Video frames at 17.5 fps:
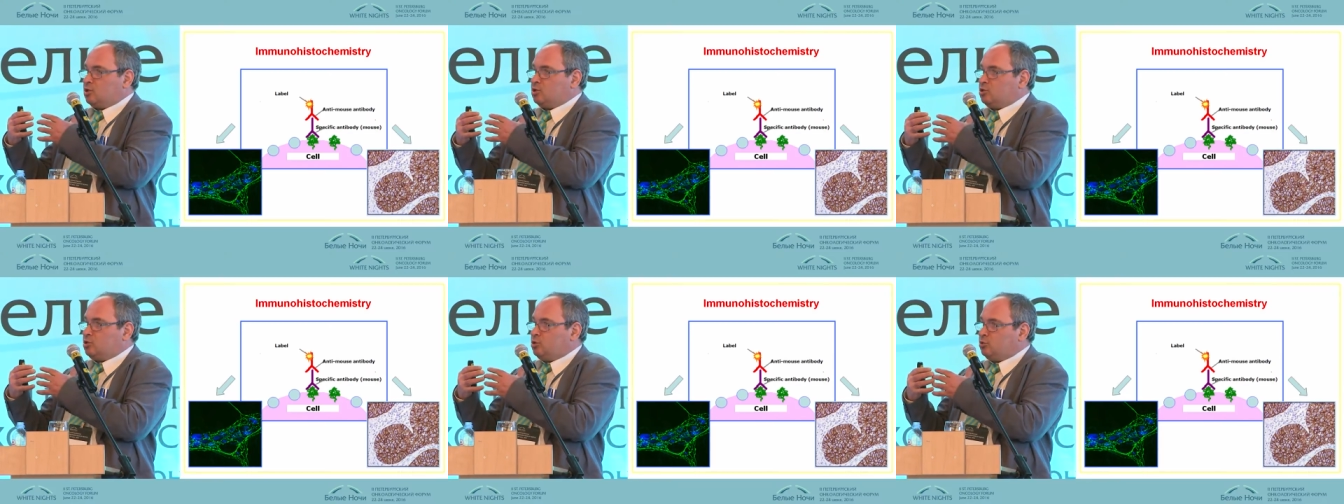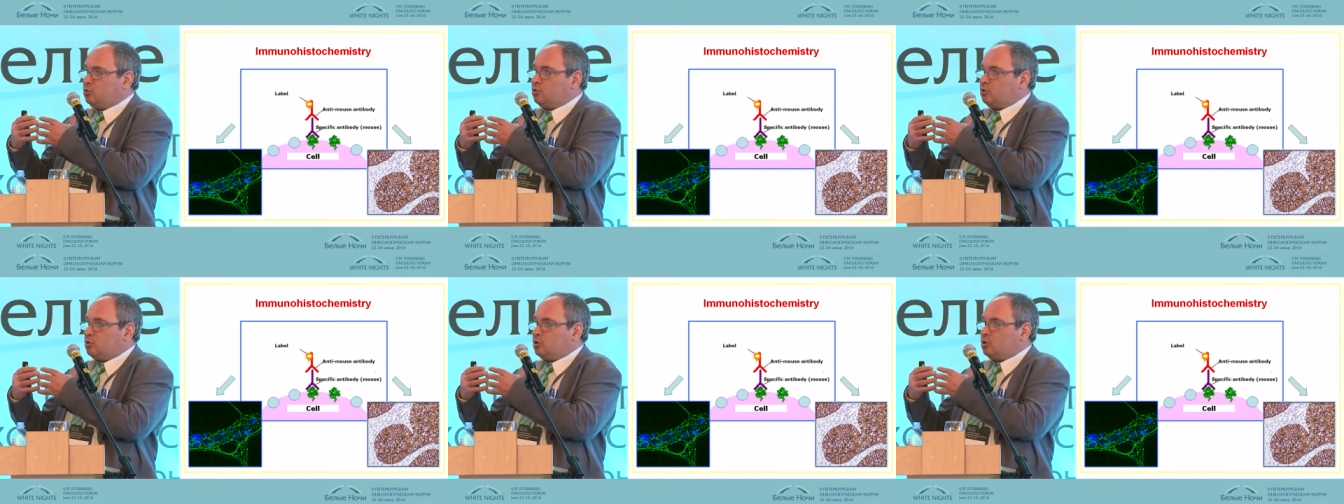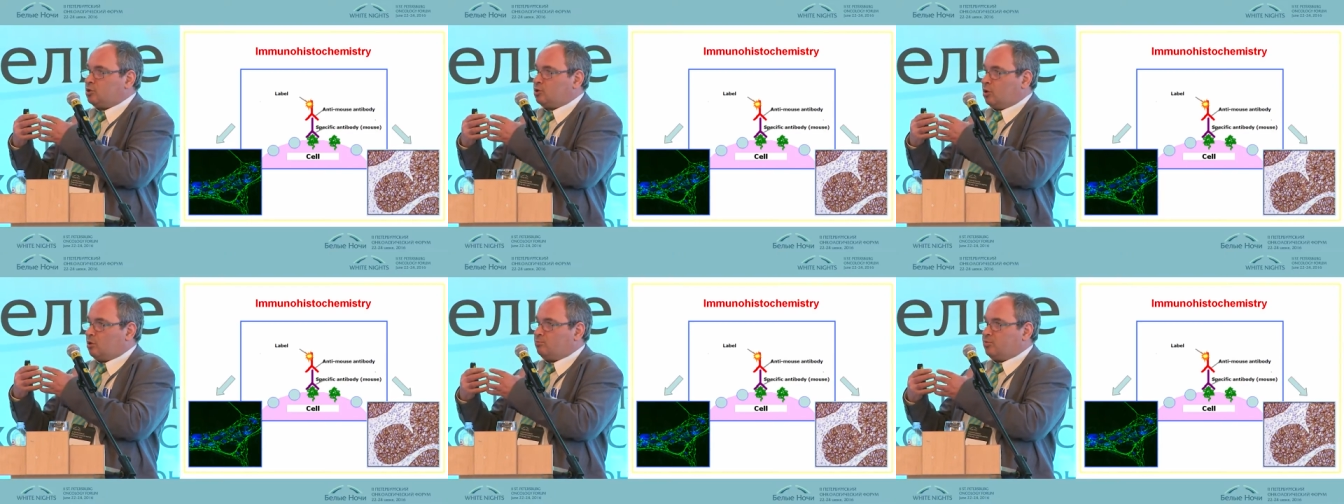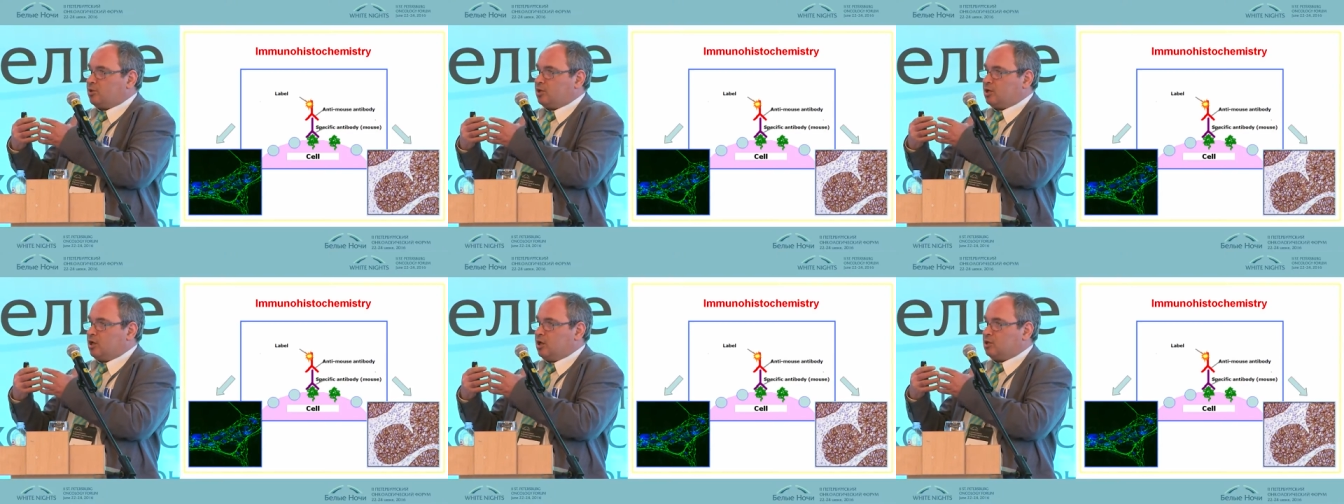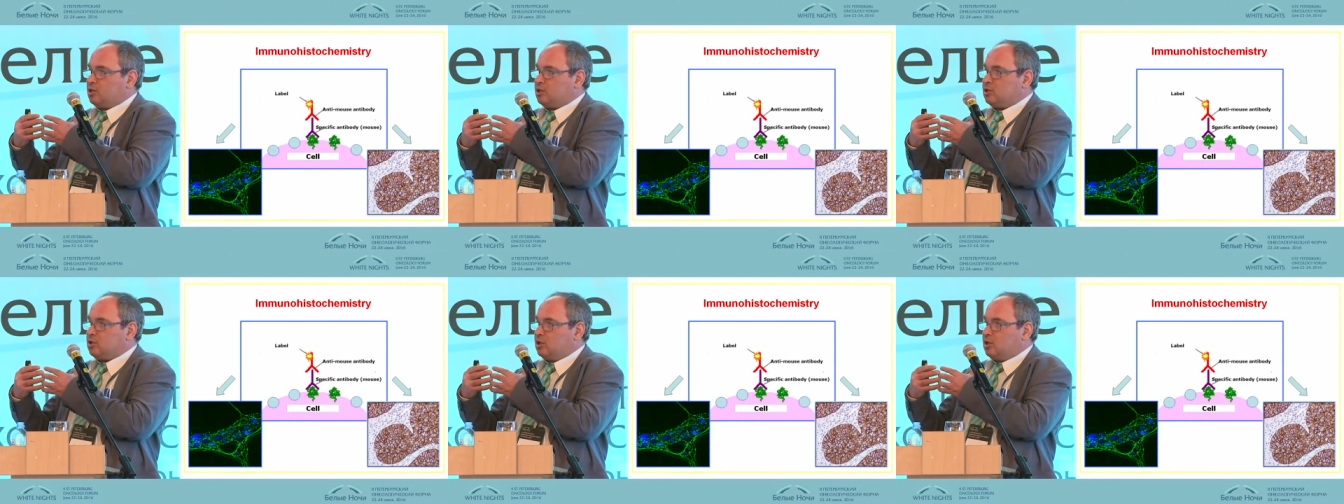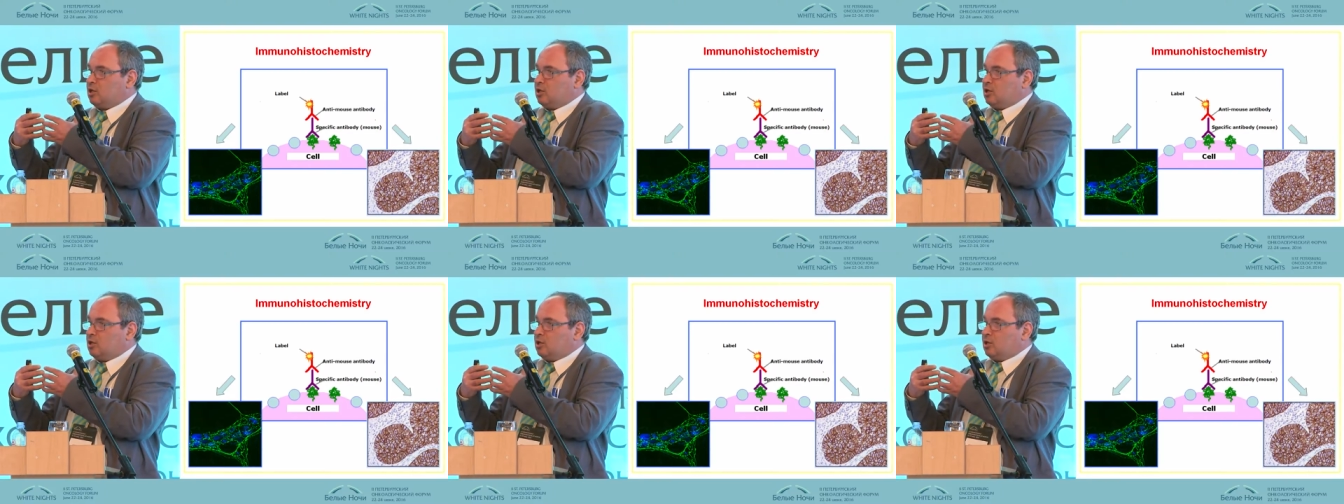two complicated
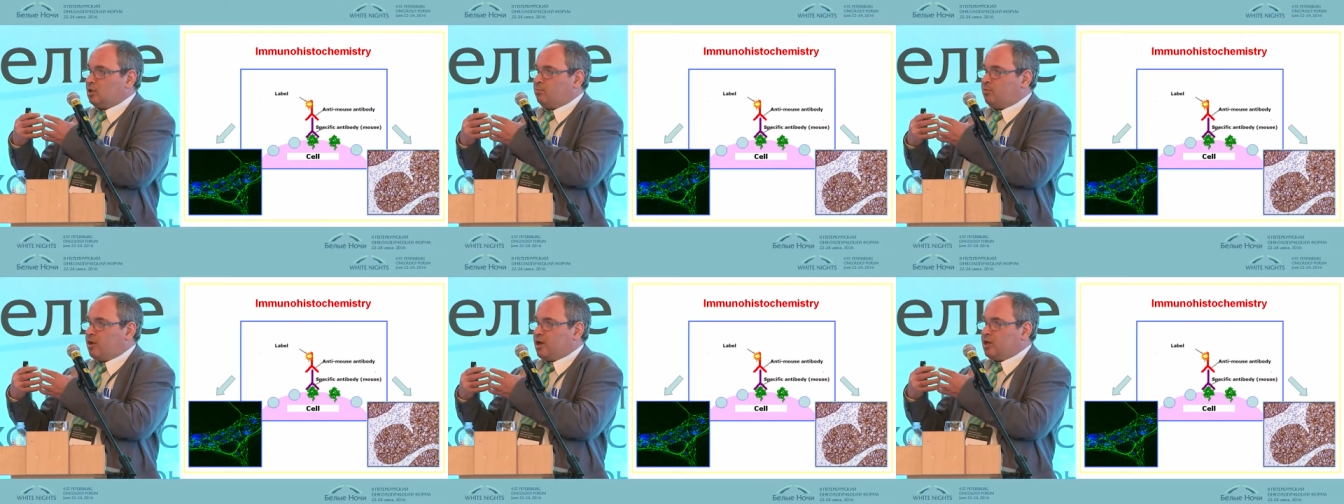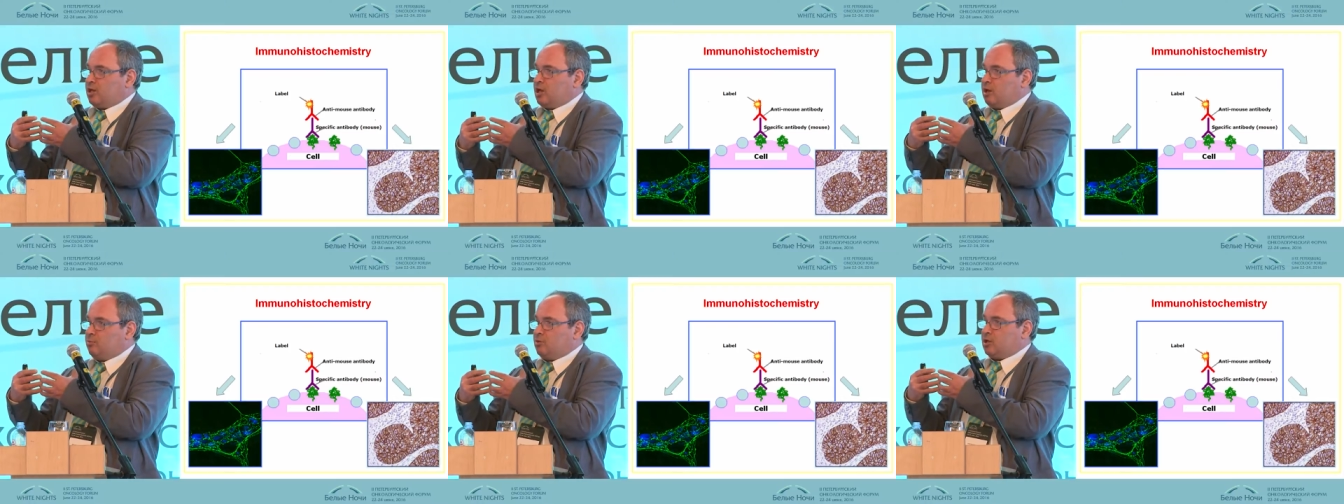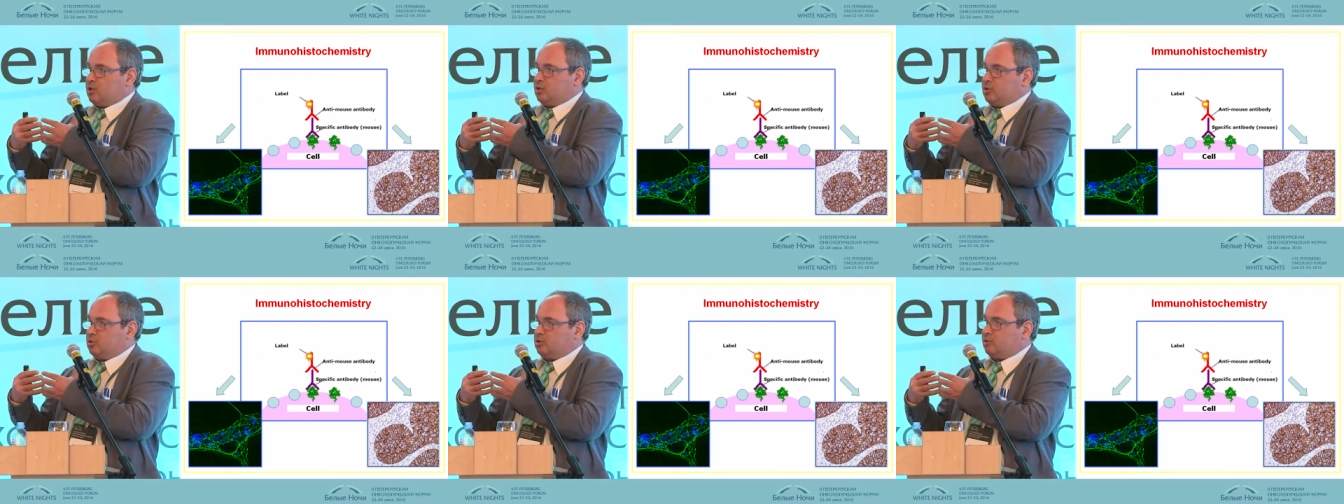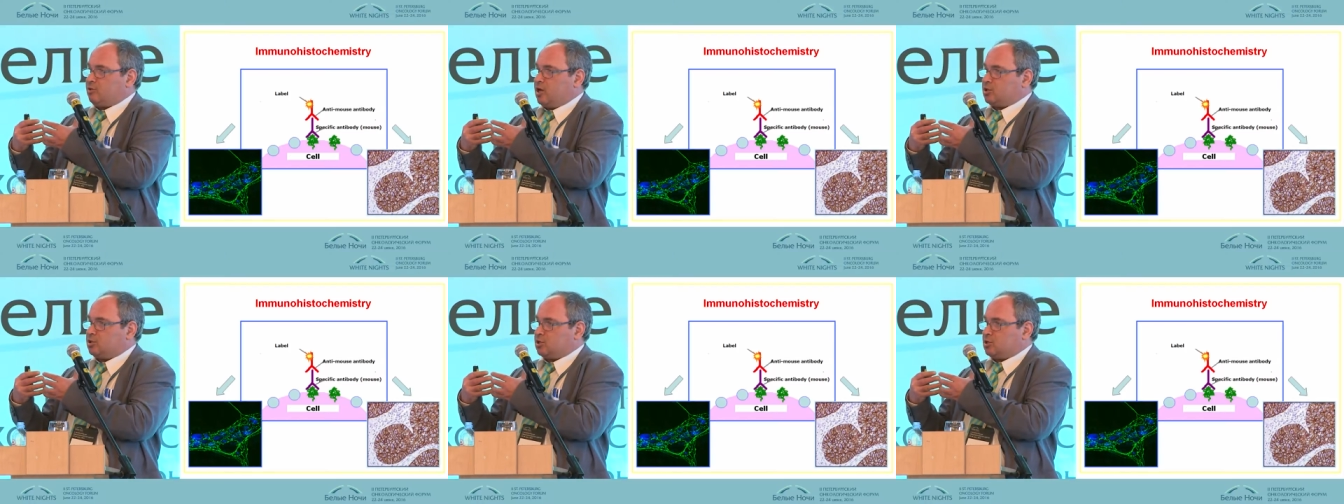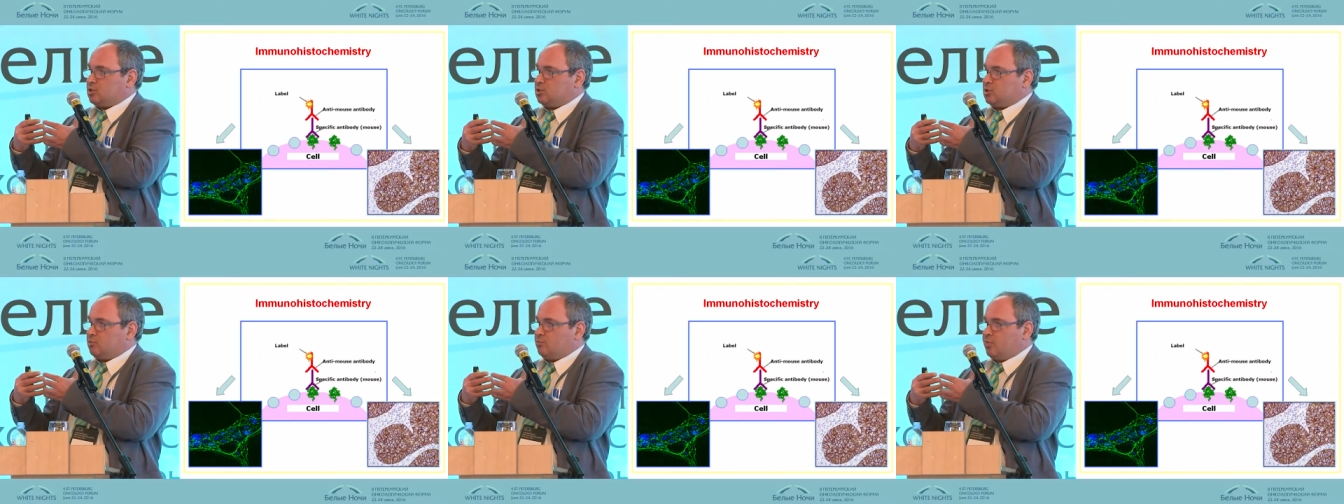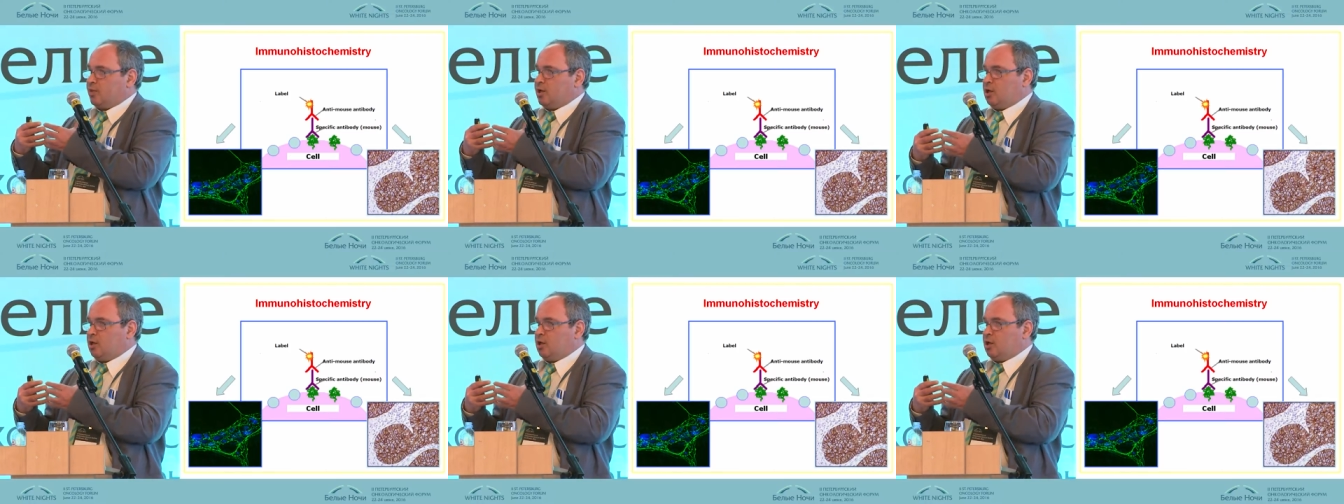biochemical interactions,